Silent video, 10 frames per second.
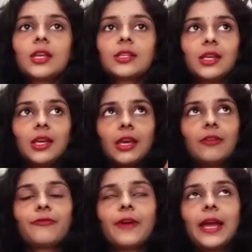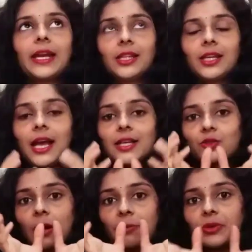See, if anything has
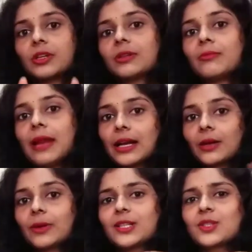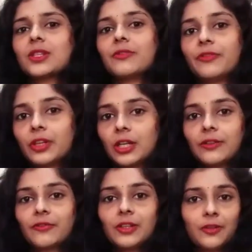to appear in black and white, it's difficult.
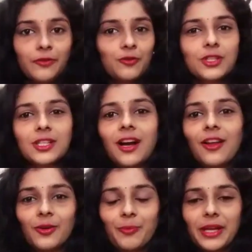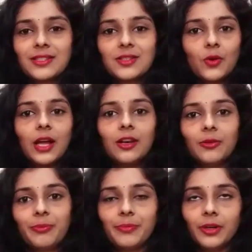Even if you use color pens or
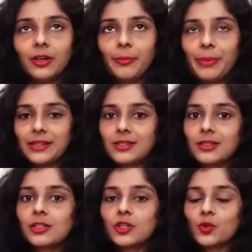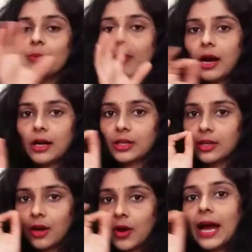color pencils to mark
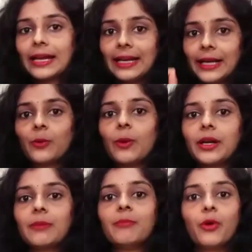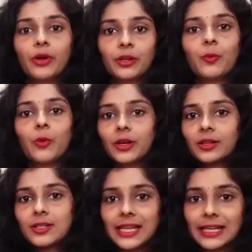or highlight one important word
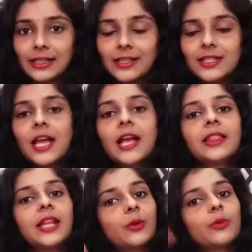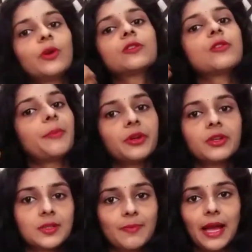in a sentence, that will also appear
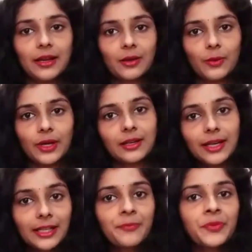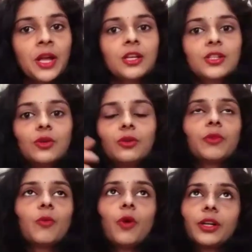as black and white, right?
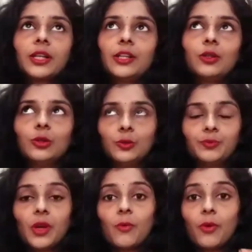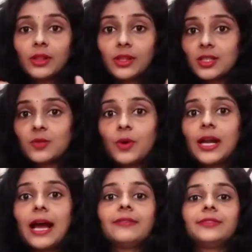So what can you do? This is what
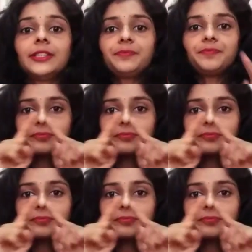I have done.